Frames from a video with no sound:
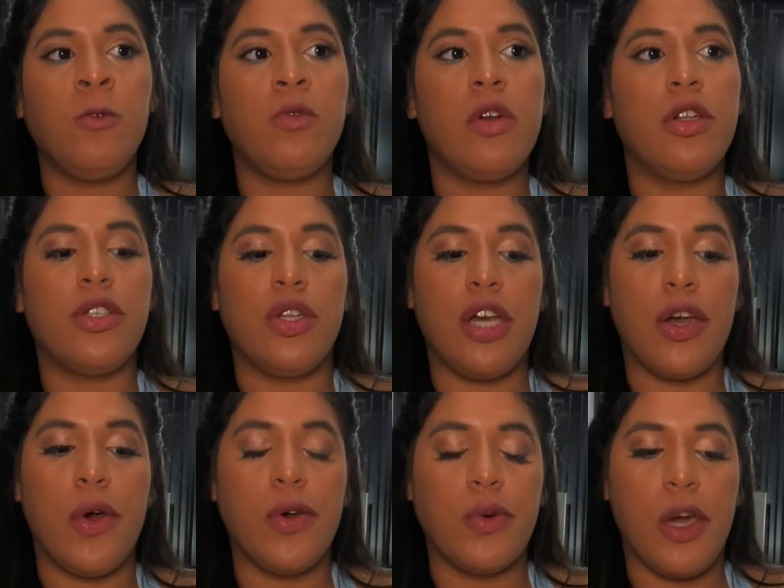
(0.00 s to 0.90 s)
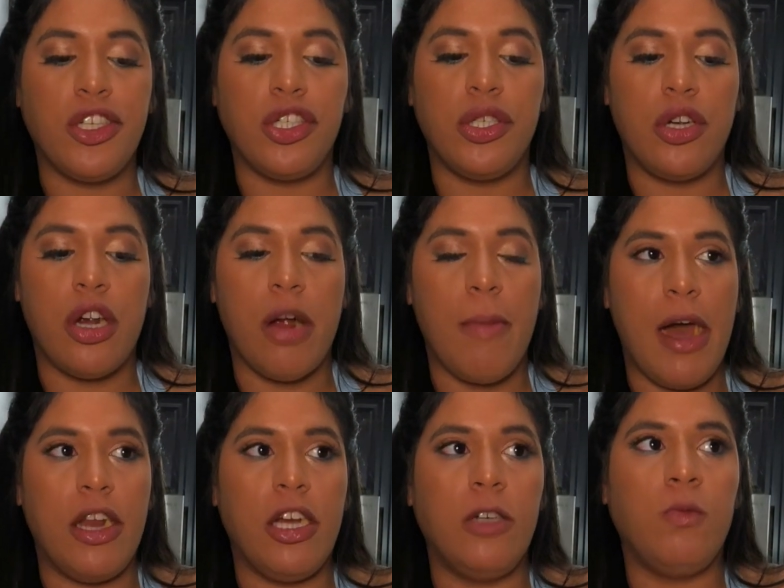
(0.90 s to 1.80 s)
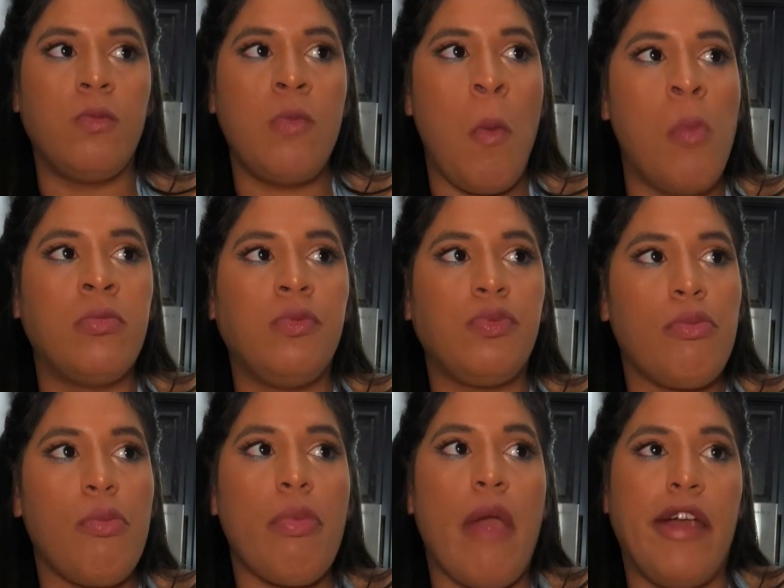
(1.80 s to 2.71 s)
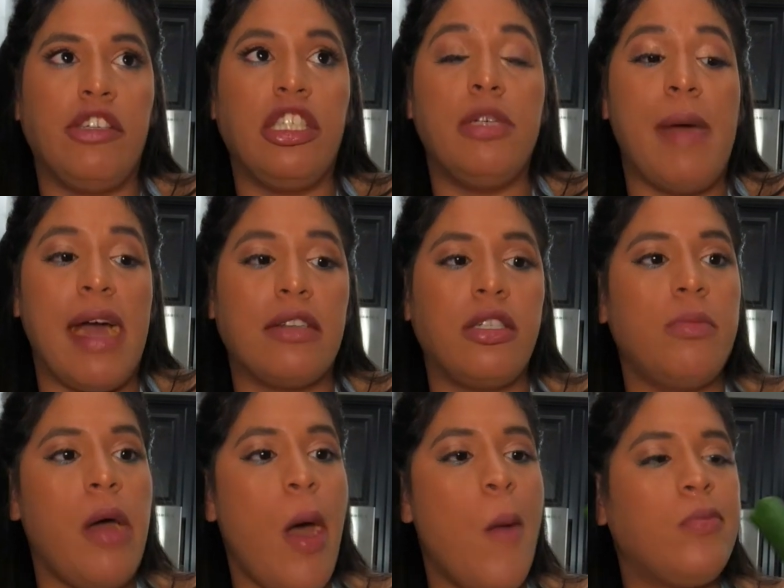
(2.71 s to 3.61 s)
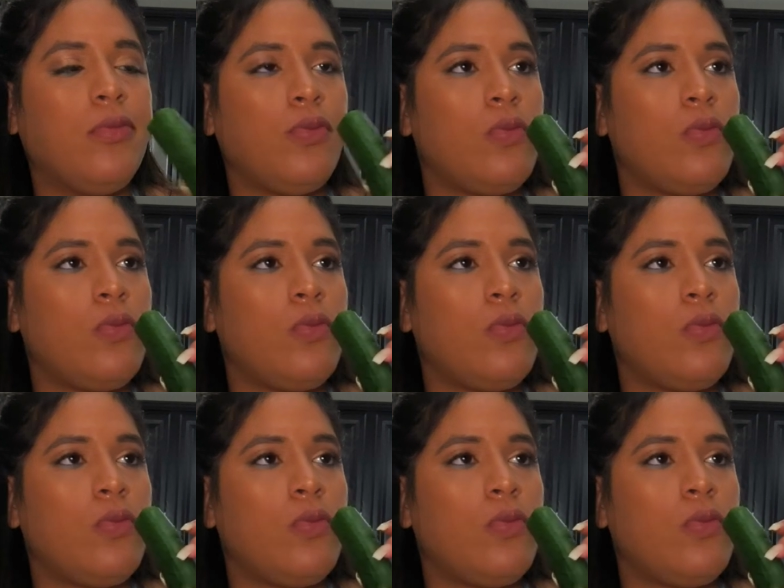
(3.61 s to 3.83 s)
So they go question her about it, and she backs him up.